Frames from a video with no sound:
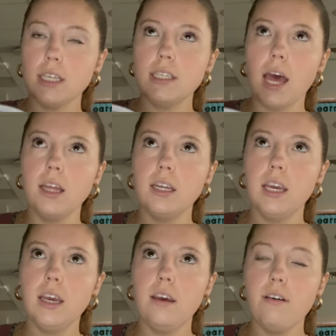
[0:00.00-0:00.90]
a salad
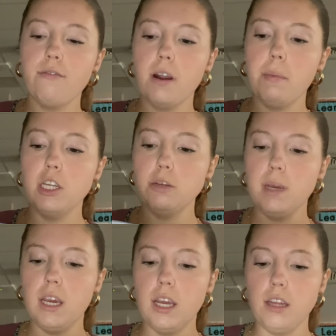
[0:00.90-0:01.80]
kit from H E
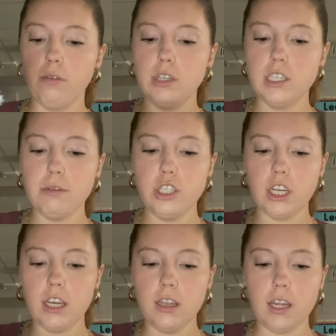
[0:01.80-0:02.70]
B, and then rotisserie
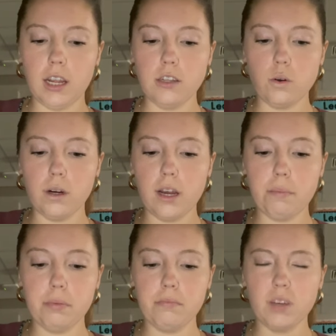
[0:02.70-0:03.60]
chicken that I tore
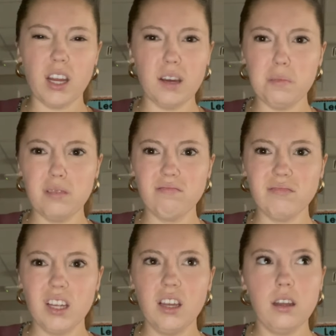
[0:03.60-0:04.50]
up, cut up,
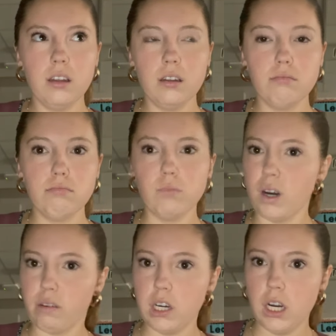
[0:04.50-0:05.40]

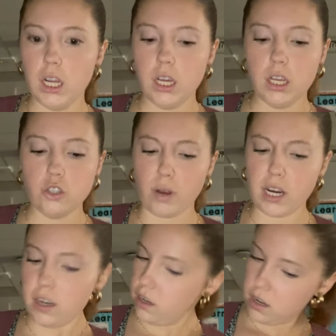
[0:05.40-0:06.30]
whatever,
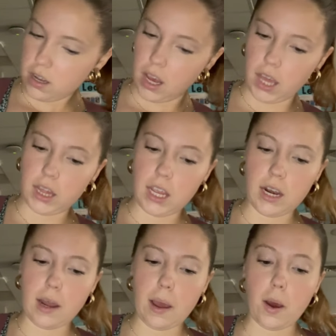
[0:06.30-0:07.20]
shredded, and
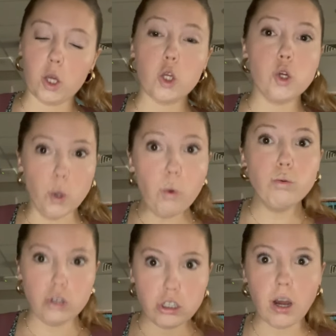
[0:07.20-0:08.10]
then
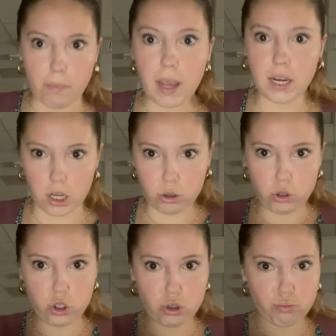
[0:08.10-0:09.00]
huge
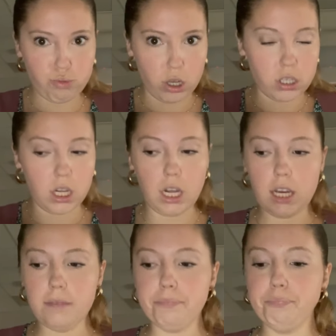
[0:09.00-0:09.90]
tomatoes. Y'all see
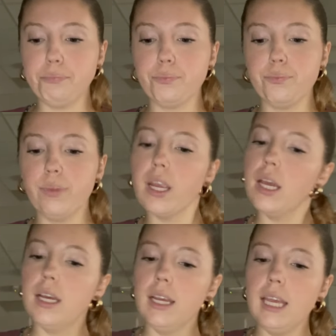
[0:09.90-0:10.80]
that?
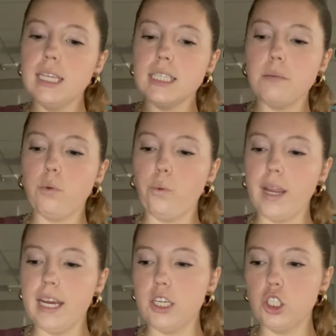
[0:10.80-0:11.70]
And some
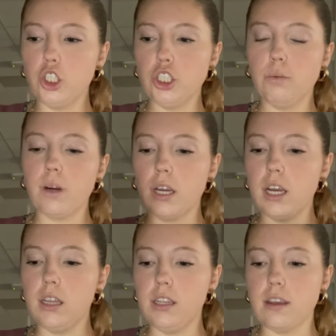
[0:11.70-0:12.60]
ranch. We're gonna
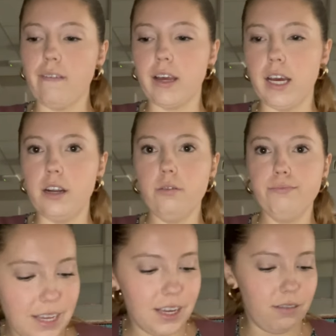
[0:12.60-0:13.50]
cut this avocado.
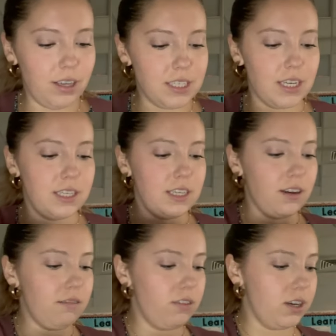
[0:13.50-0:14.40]
Realized I did
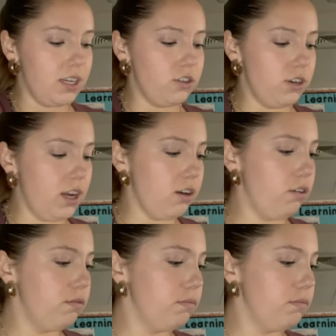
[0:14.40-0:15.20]
not vlog yesterday at all,